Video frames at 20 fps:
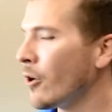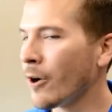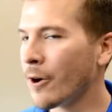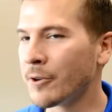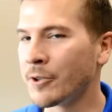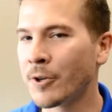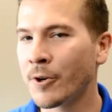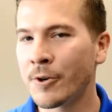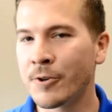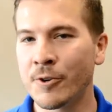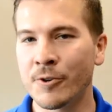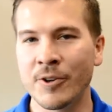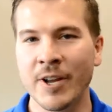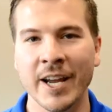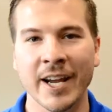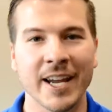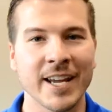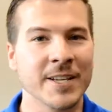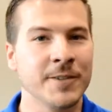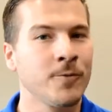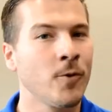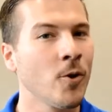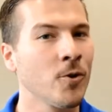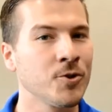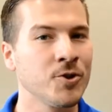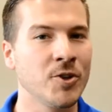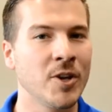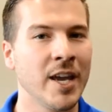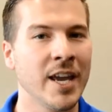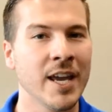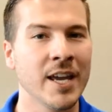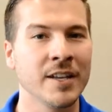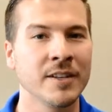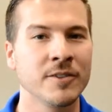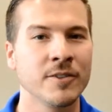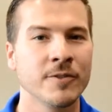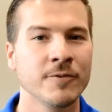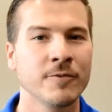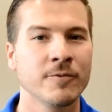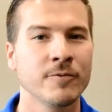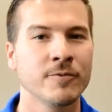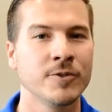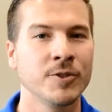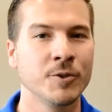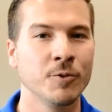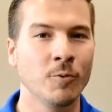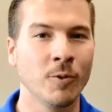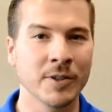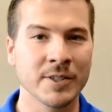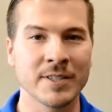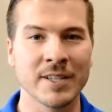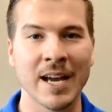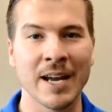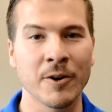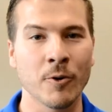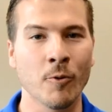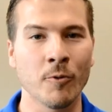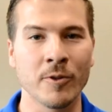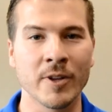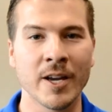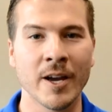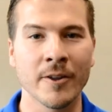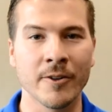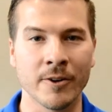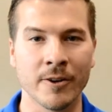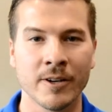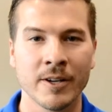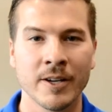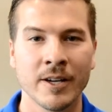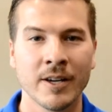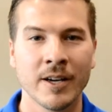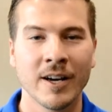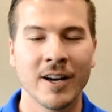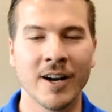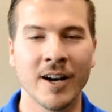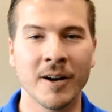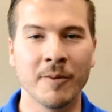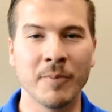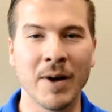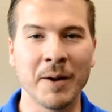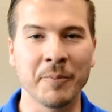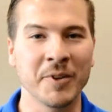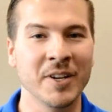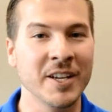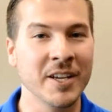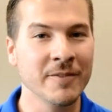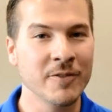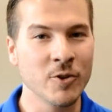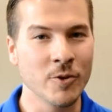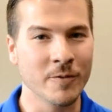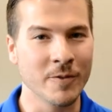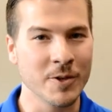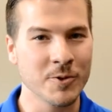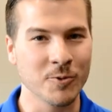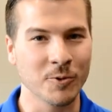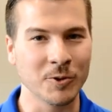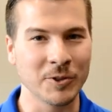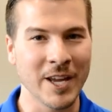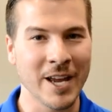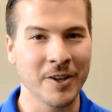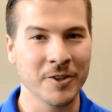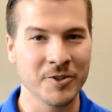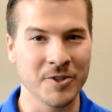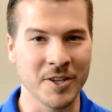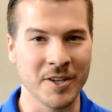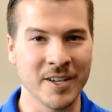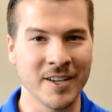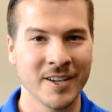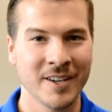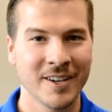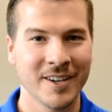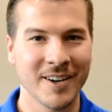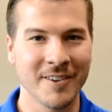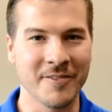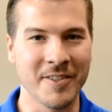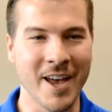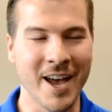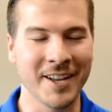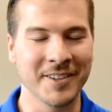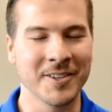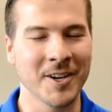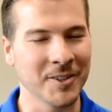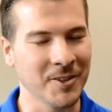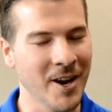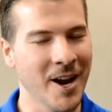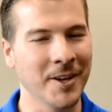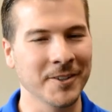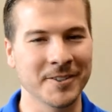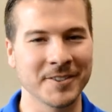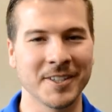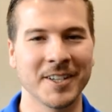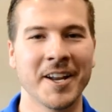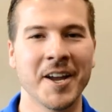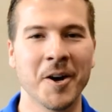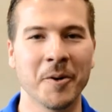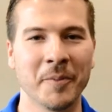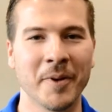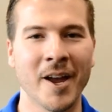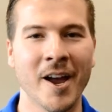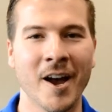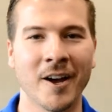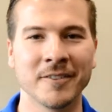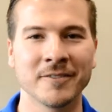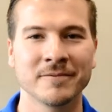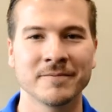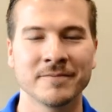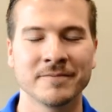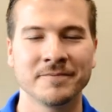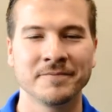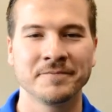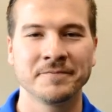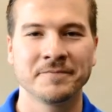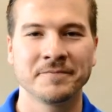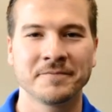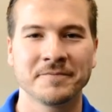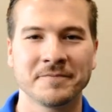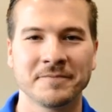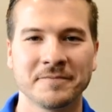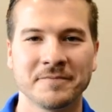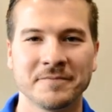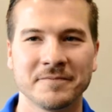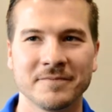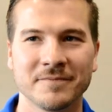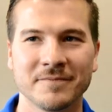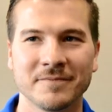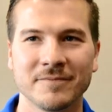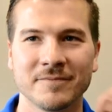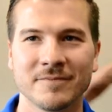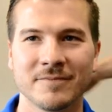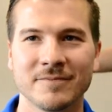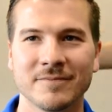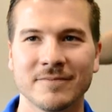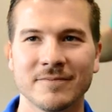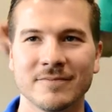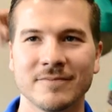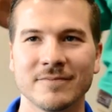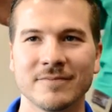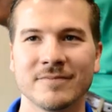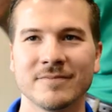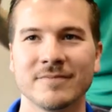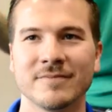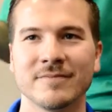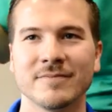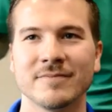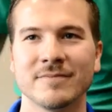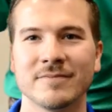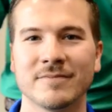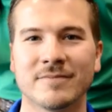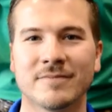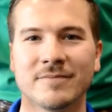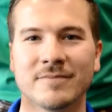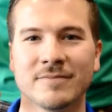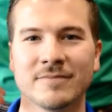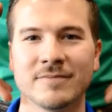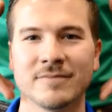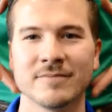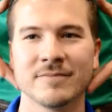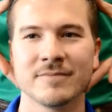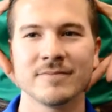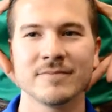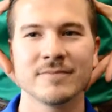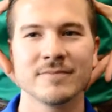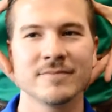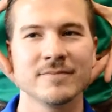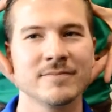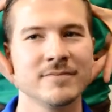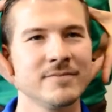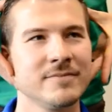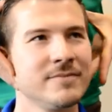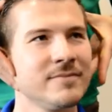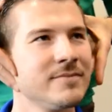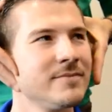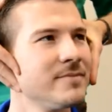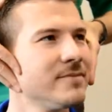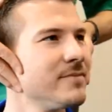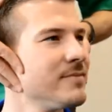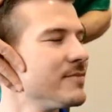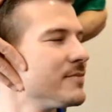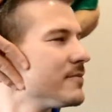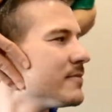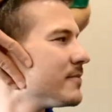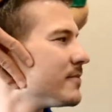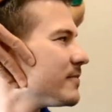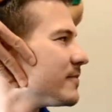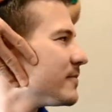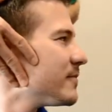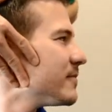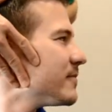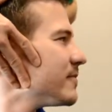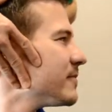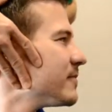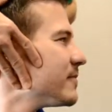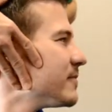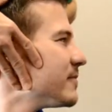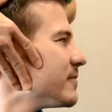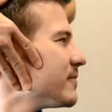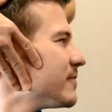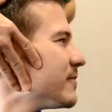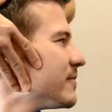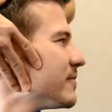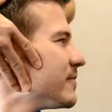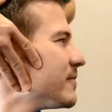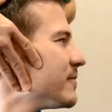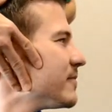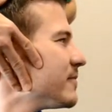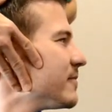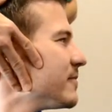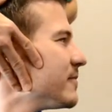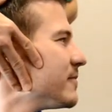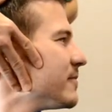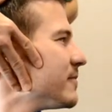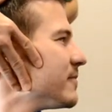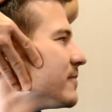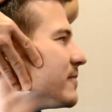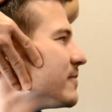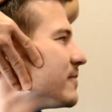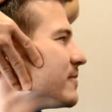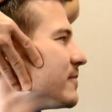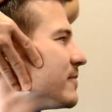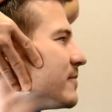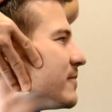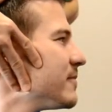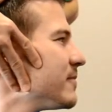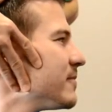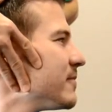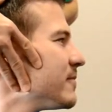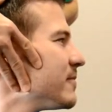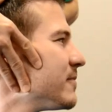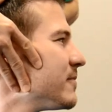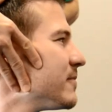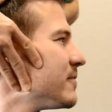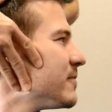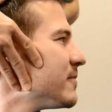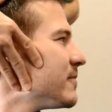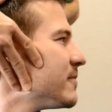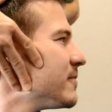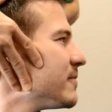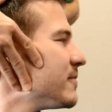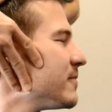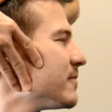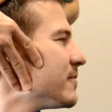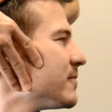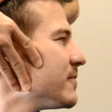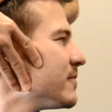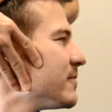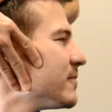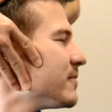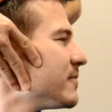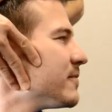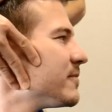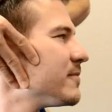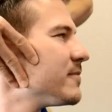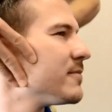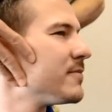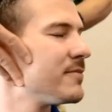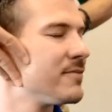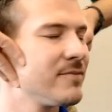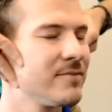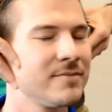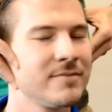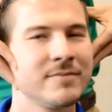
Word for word: or turn your neck as far as you can to one side or the other. Um, I'm gonna give you a visual analogy of that. Dr. House is gonna help me out. So study finds this three times the force on that scary artery